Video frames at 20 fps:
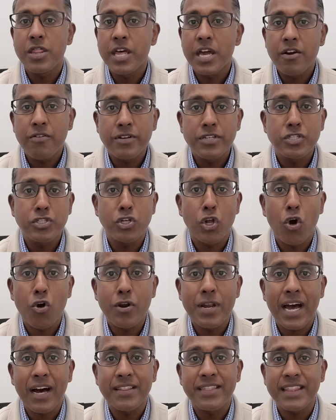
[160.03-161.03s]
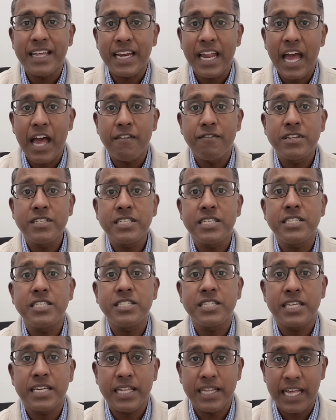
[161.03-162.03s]
There is no doubt that ever
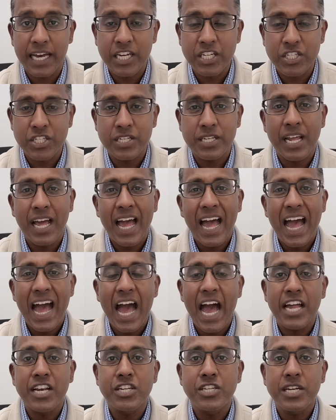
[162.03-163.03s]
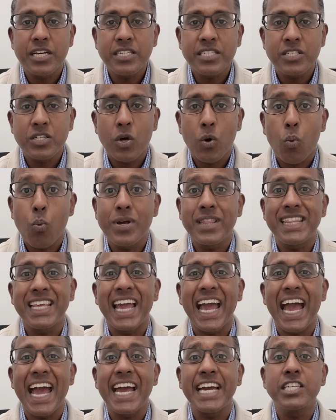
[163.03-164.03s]
since the election, and just with
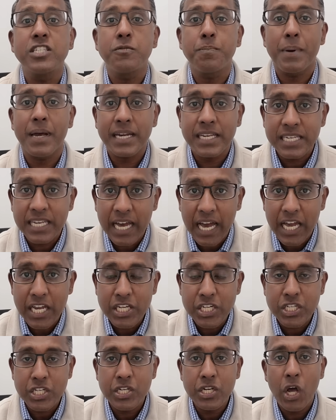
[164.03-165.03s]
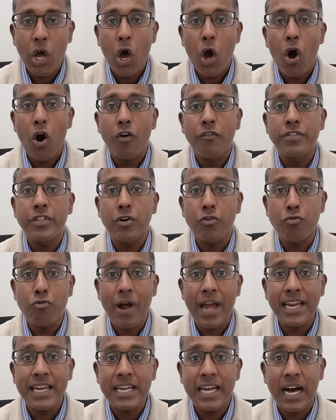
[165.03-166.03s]
the expectation of the
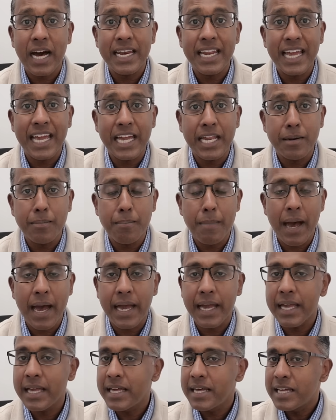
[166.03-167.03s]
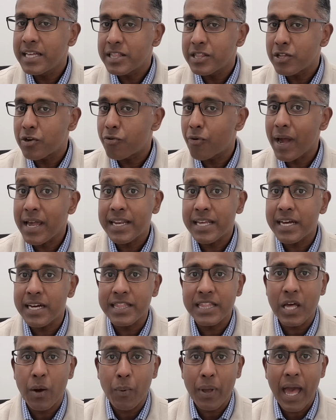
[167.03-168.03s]
rate cut in May, the rate
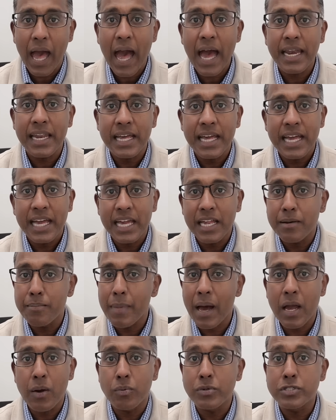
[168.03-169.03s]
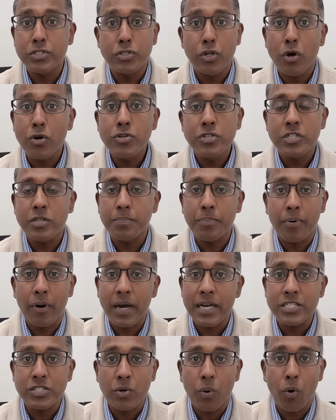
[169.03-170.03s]
cut that we had in May was no
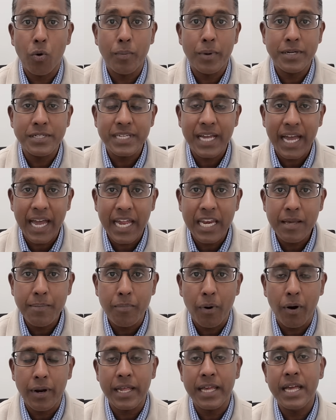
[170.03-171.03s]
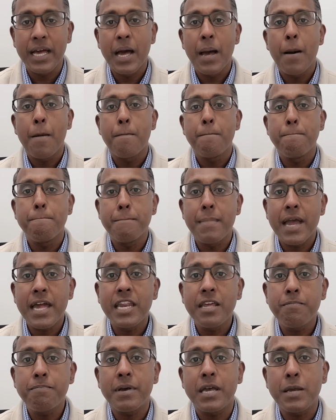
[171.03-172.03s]
surprise to almost anybody.
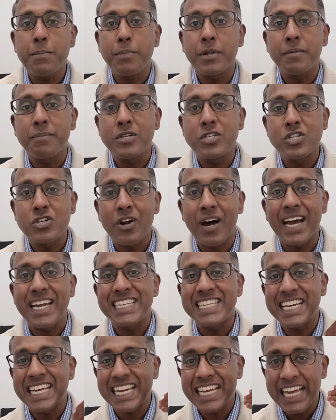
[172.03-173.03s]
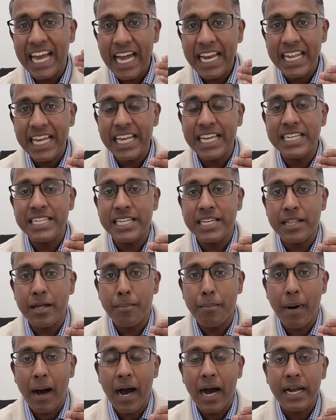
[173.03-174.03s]
Many people have been trying to get into the
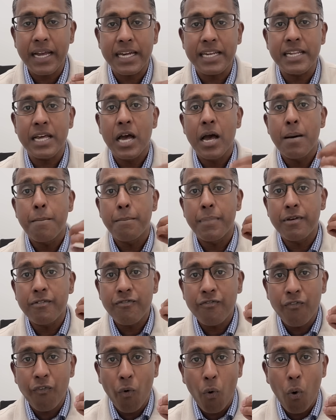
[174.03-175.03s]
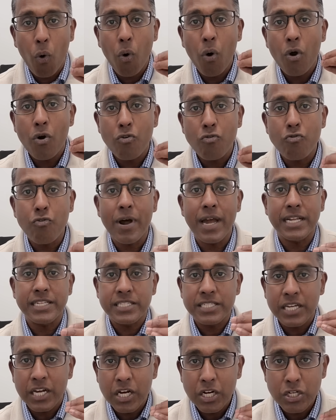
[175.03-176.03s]
market before
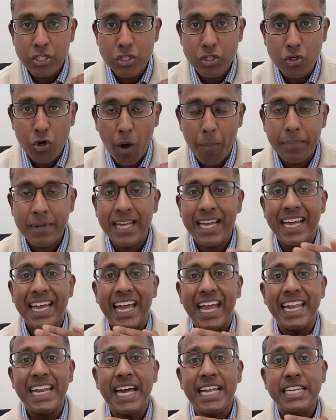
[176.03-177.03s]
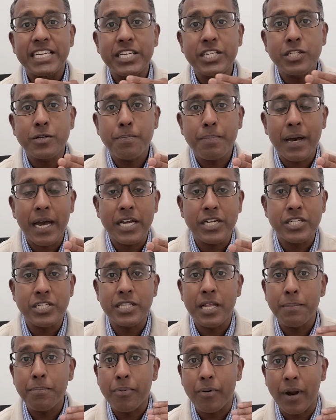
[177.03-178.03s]
rates dropped in
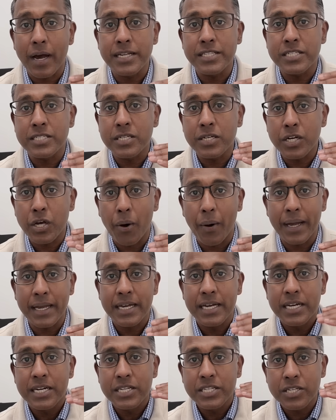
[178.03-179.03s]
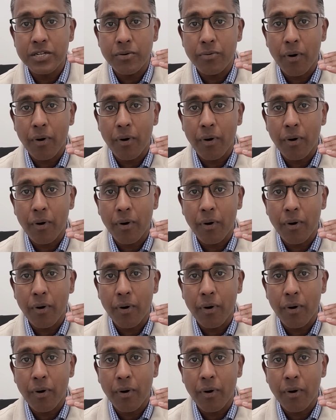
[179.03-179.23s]
anticipation that prices are going to